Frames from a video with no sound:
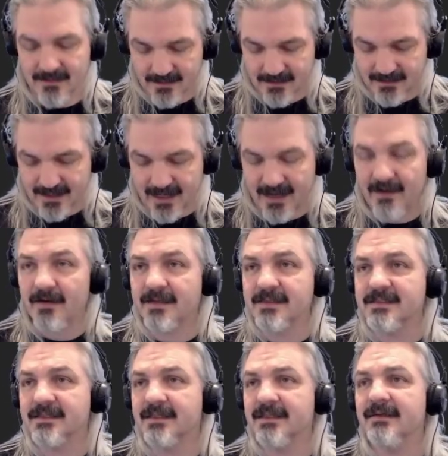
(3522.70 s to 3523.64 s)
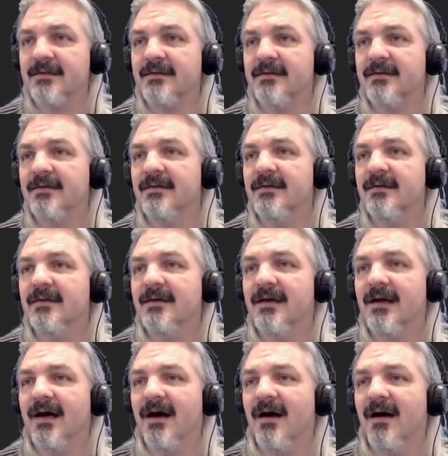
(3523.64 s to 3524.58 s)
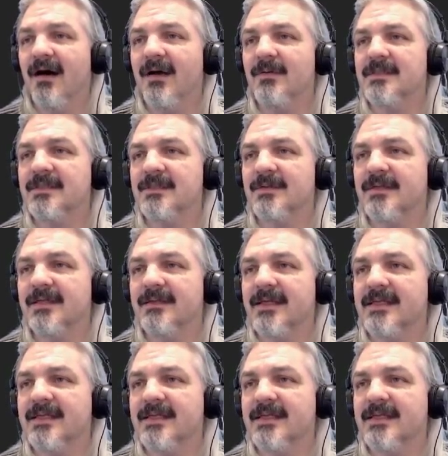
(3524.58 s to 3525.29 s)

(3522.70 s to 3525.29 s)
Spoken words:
character I was looking,